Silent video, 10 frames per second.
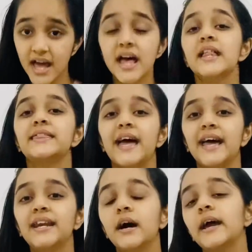then
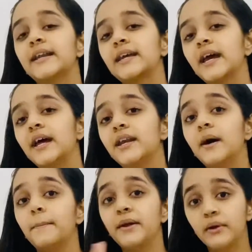it can be
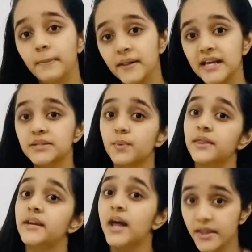replaced with
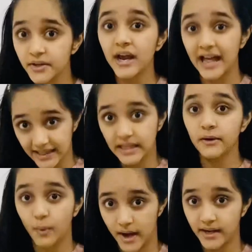another healthy
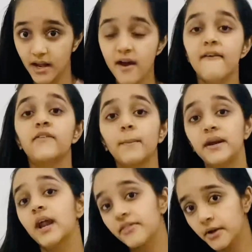one from
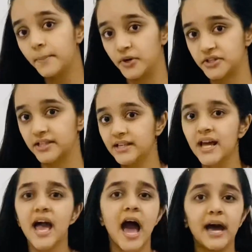another person,
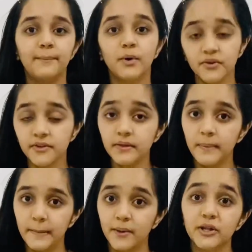and both of the
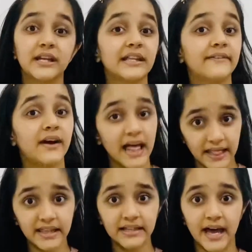people can live a healthy
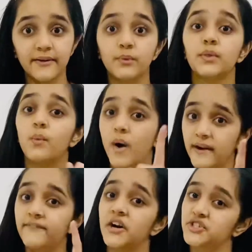life with one
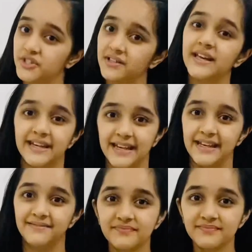functional kidney.
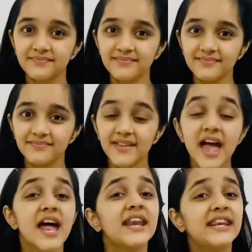
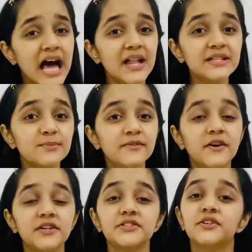Now let's move on to
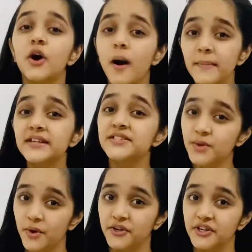the common
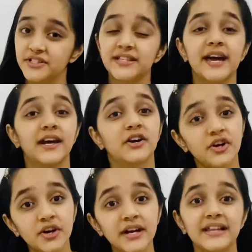disorders that occur
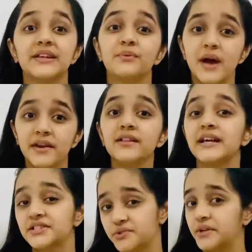in the renal
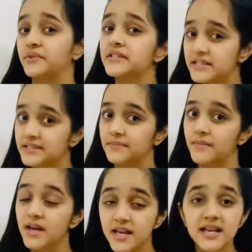excretory system.
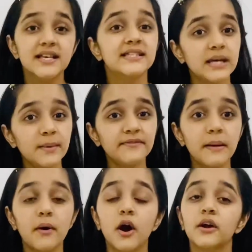Some of them
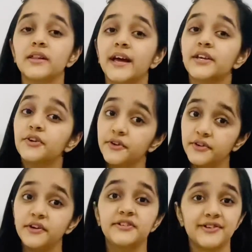are like urinary
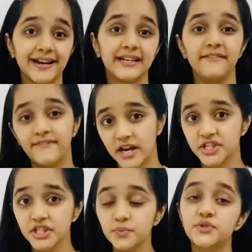tract infection,
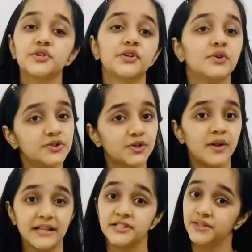which you can also call
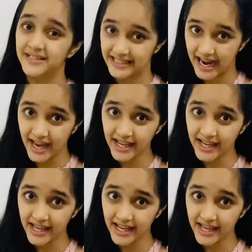as UTI,